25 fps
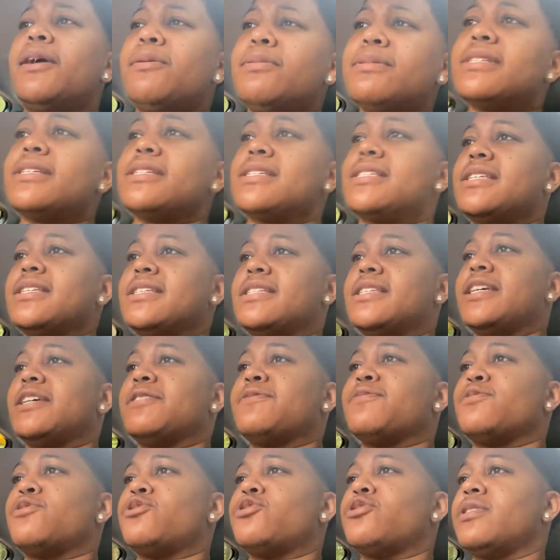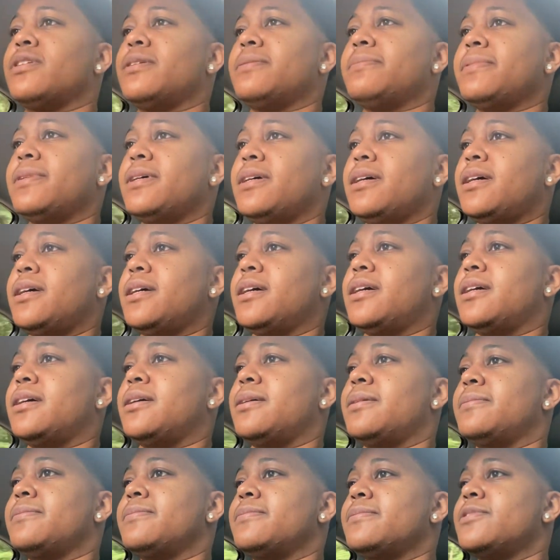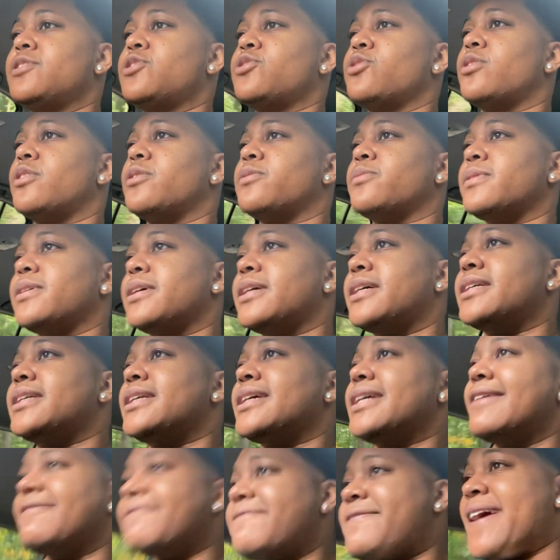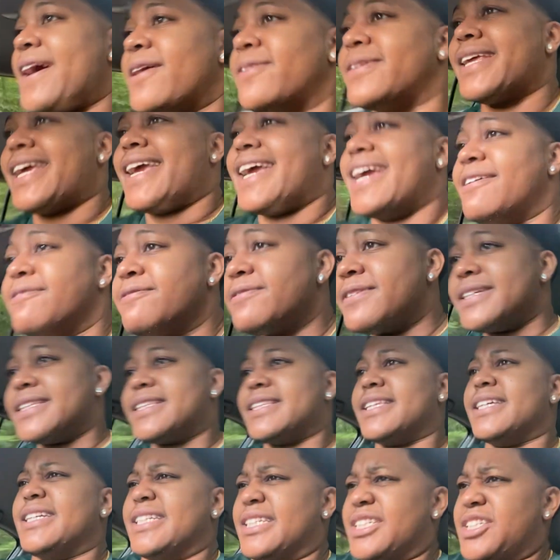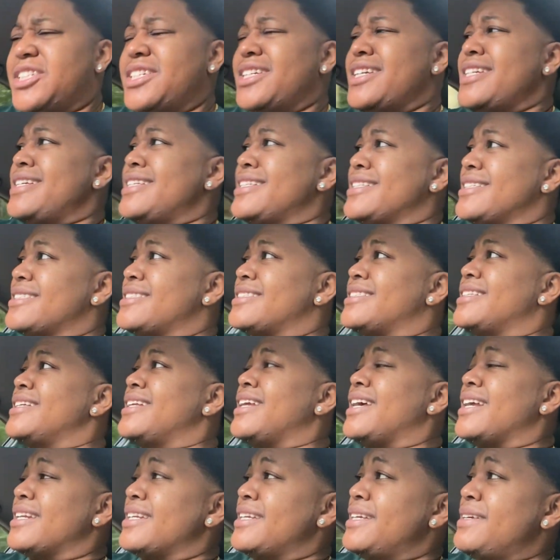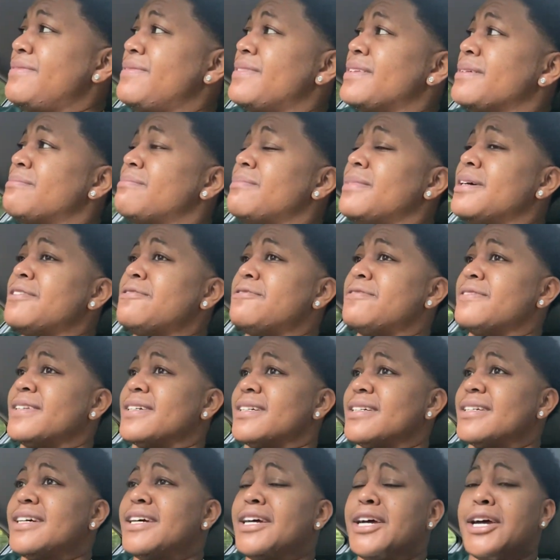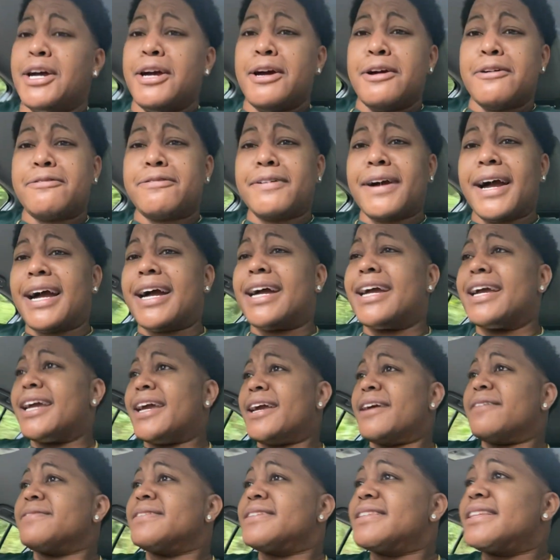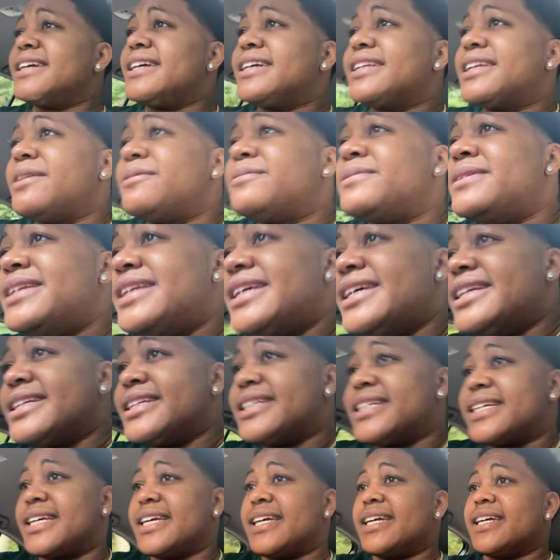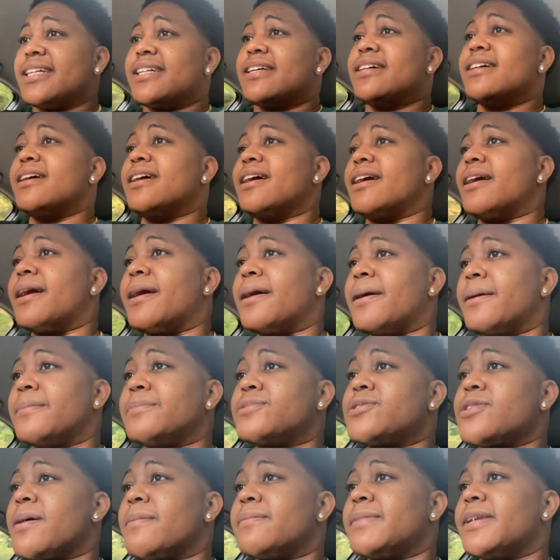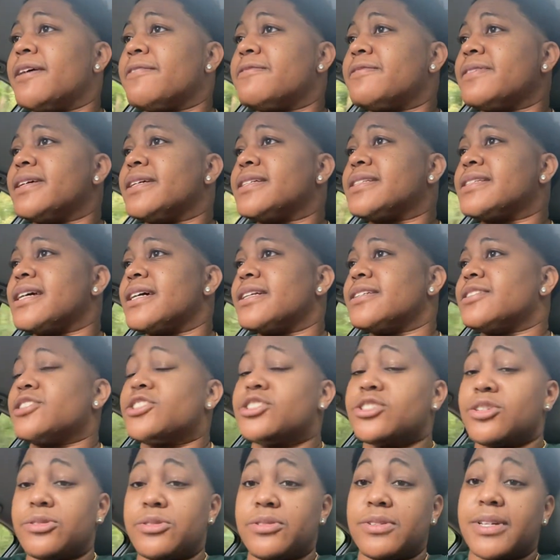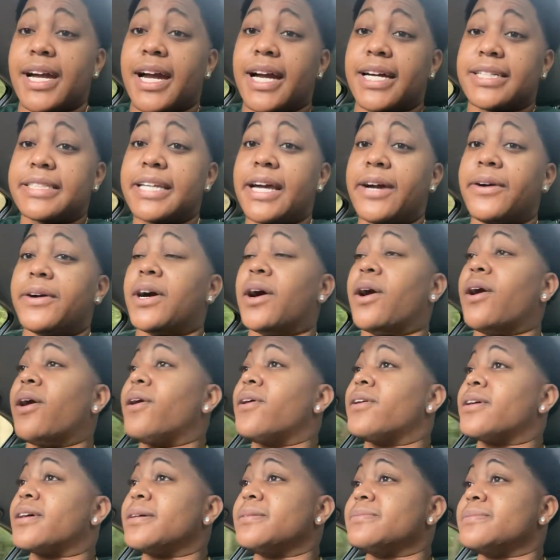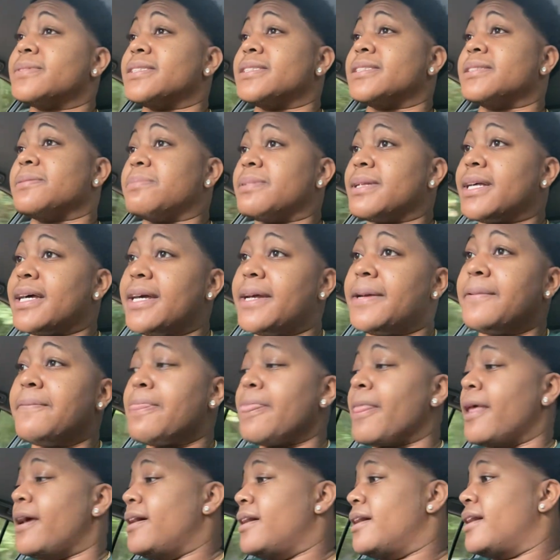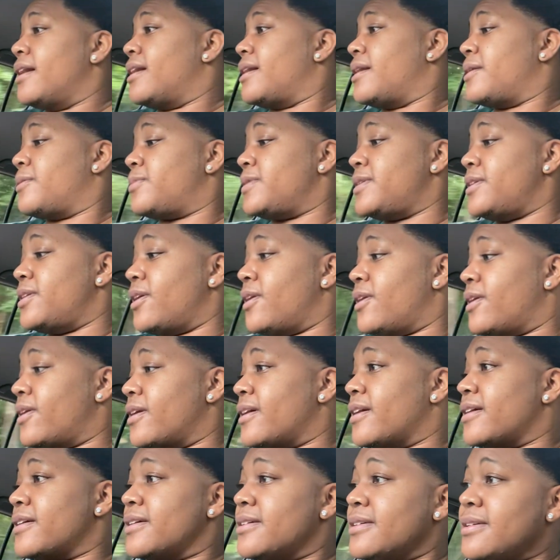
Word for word: was a successful trip, um, store run, found everything. Jesus, did I leave the muffler? Find everything that we needed to get, um so I'm definitely excited to show you guys how it all comes into play. Uh we are